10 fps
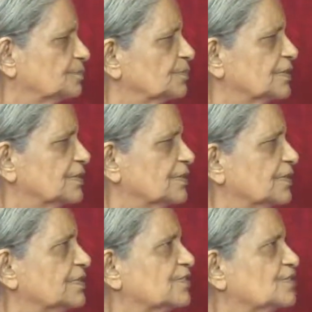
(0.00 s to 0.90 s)
But
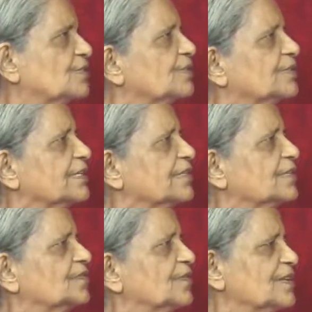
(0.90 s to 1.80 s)
it's not that
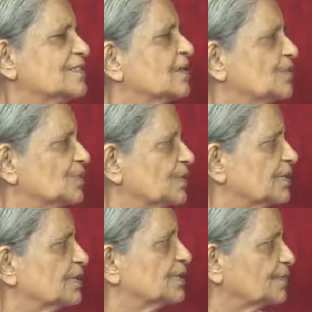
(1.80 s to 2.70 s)
the ways are not there.